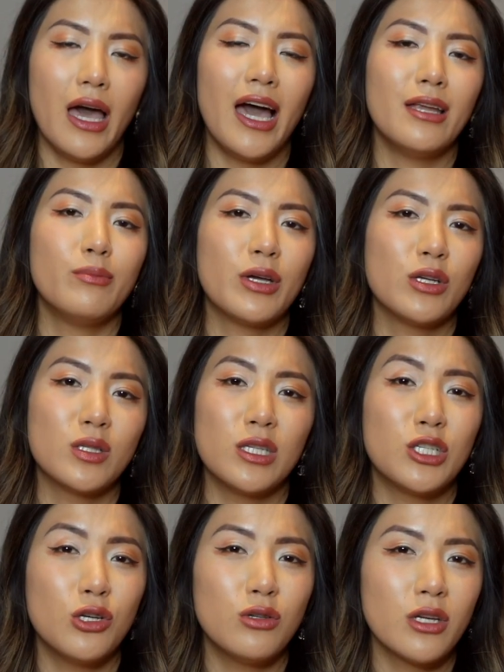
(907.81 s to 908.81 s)
and because of the
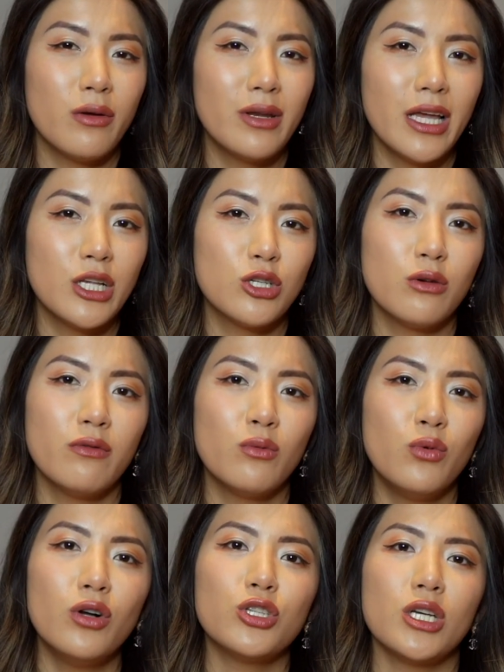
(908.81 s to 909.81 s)
two-tone nature of the
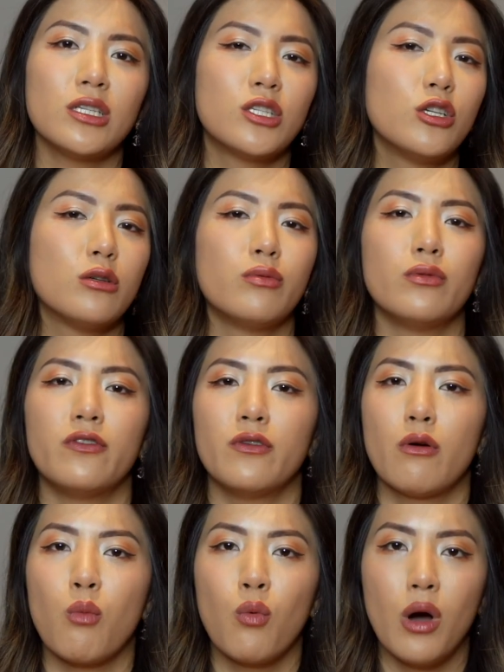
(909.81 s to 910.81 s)
watch, it's suitable
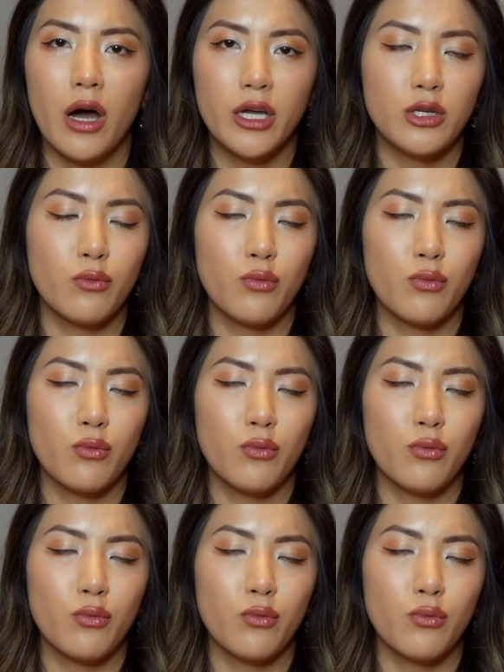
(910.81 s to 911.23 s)
for a wide